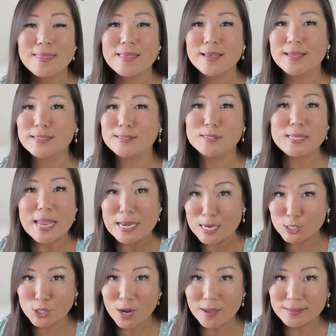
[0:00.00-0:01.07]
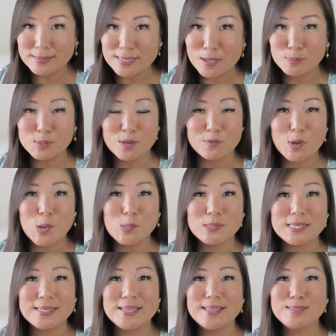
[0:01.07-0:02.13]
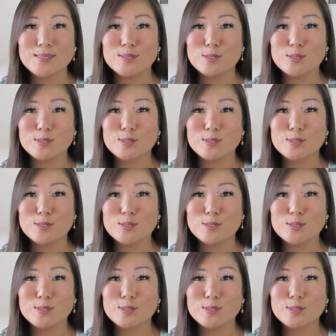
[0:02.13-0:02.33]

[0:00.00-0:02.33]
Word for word: the Danish concept of coziness,